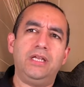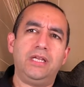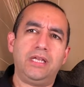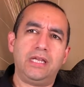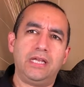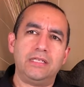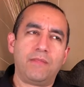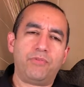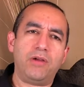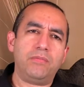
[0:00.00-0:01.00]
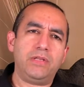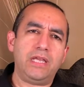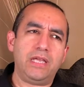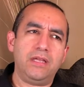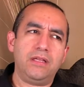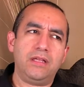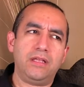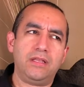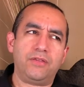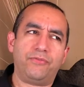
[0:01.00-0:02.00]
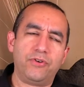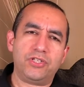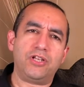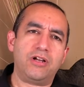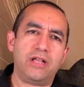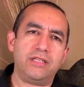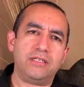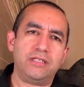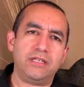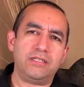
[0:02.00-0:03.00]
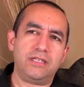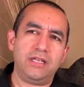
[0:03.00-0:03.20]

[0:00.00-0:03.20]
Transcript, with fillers: And probably the first song on this list